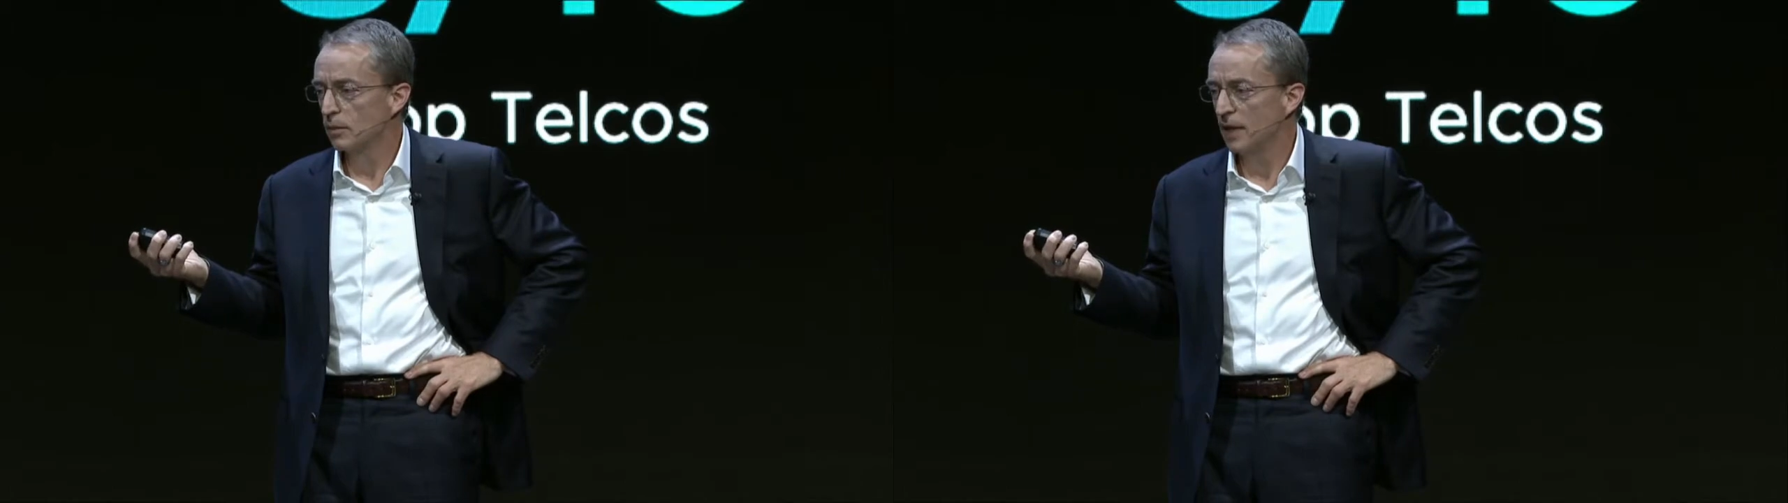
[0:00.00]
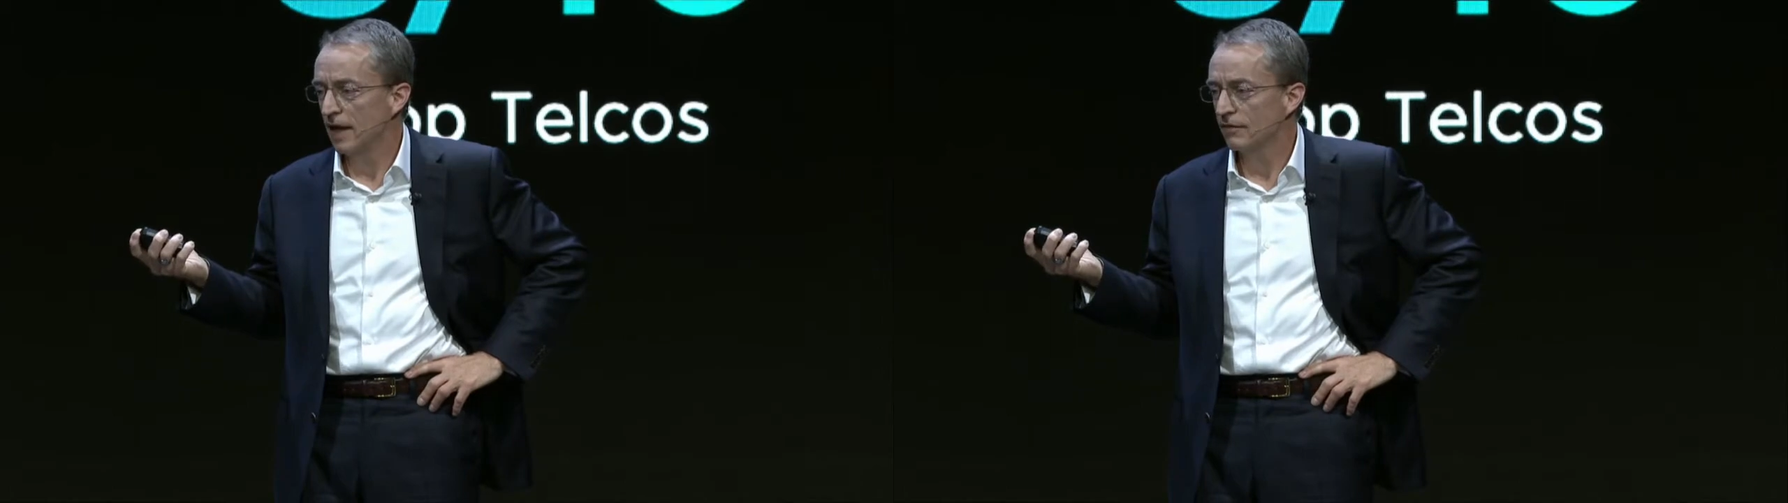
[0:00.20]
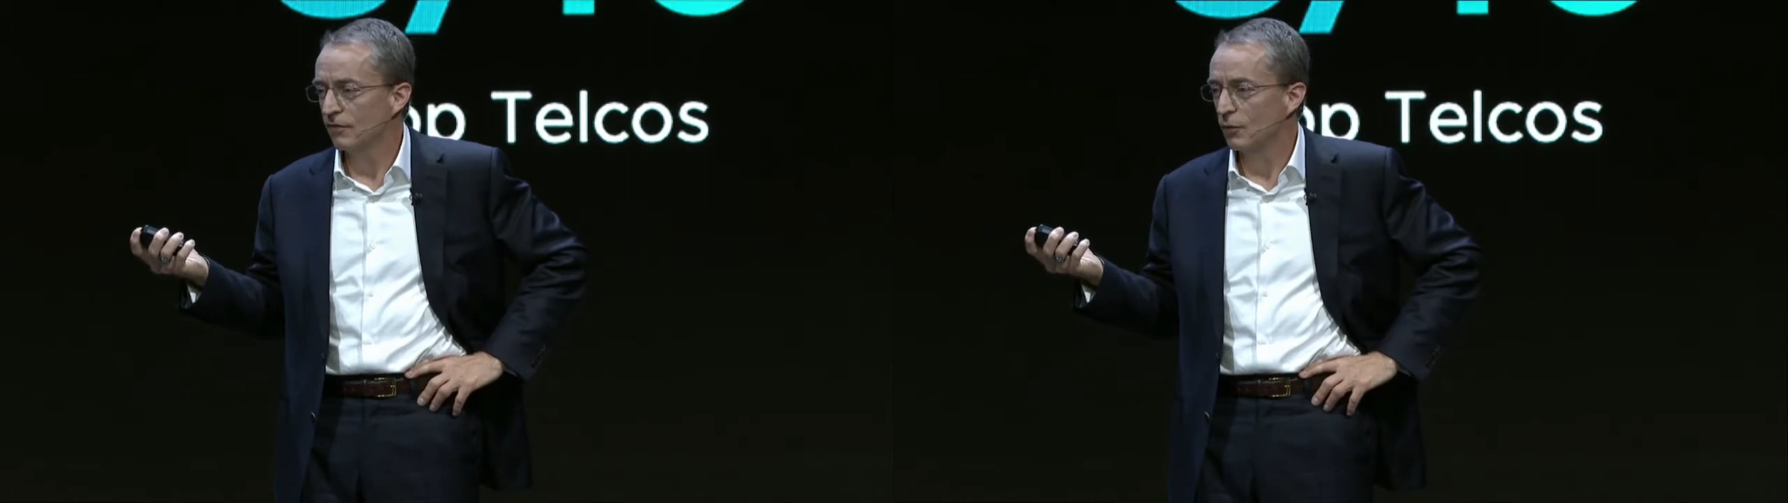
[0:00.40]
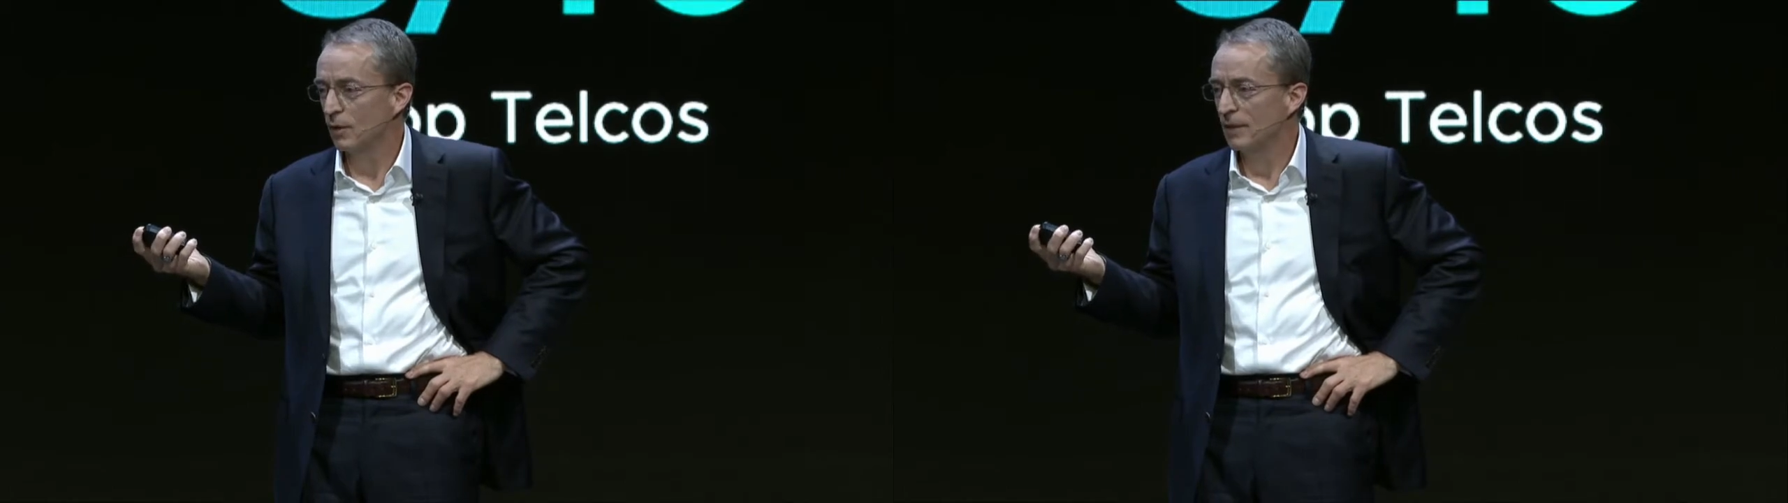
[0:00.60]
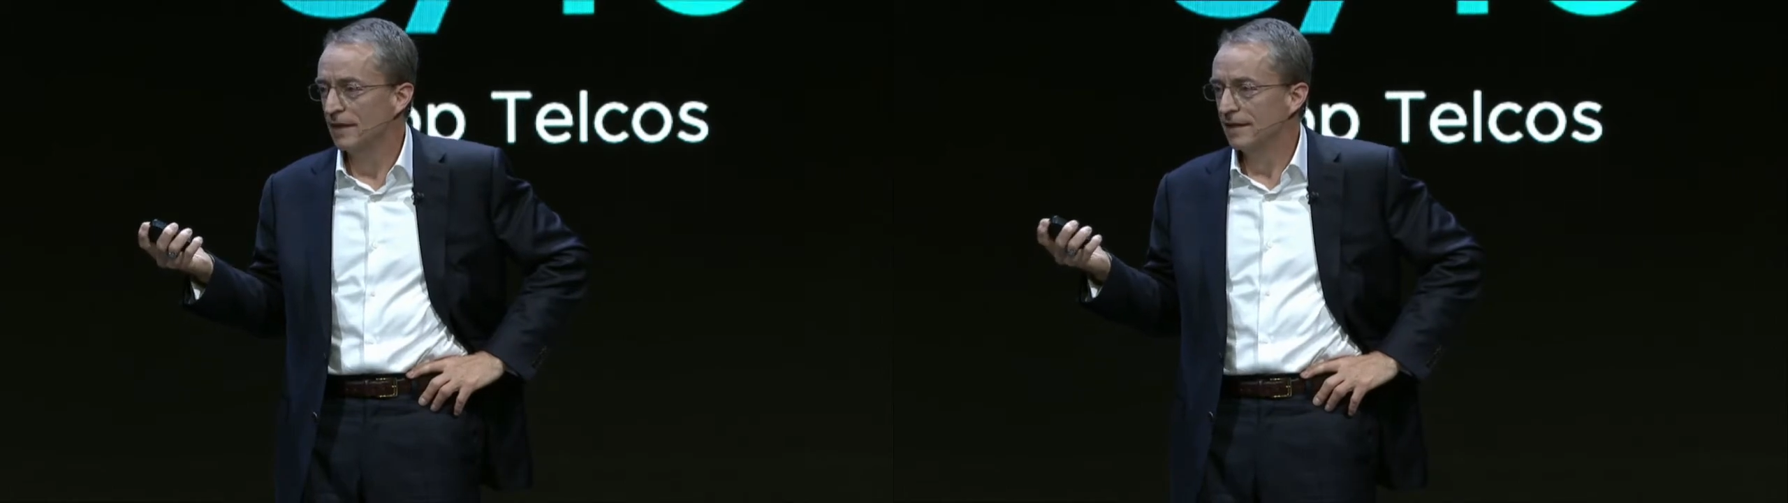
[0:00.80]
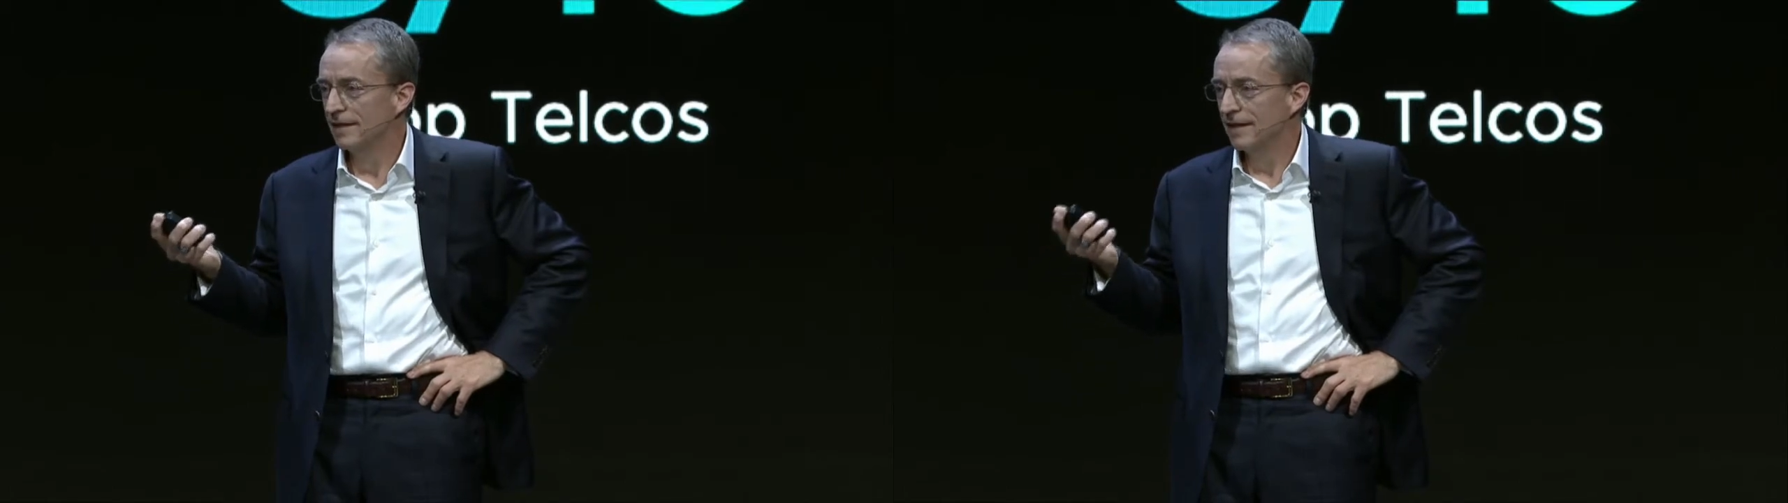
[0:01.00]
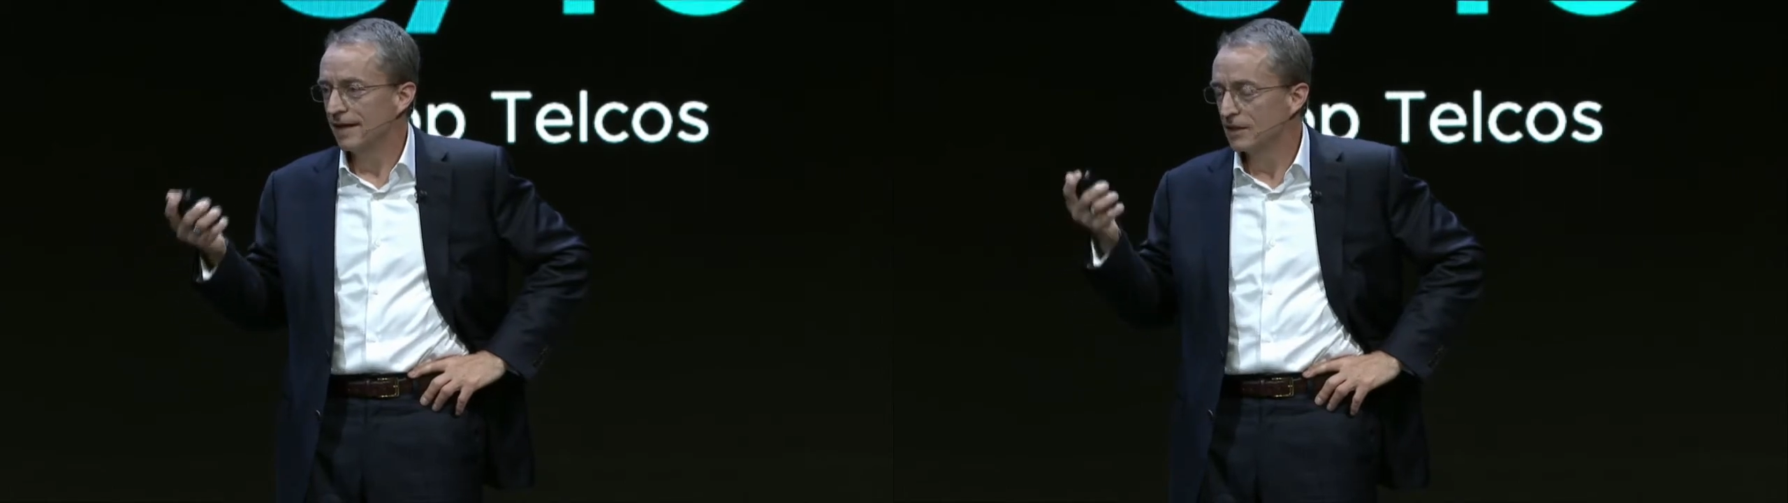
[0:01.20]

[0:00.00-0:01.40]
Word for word: platform. And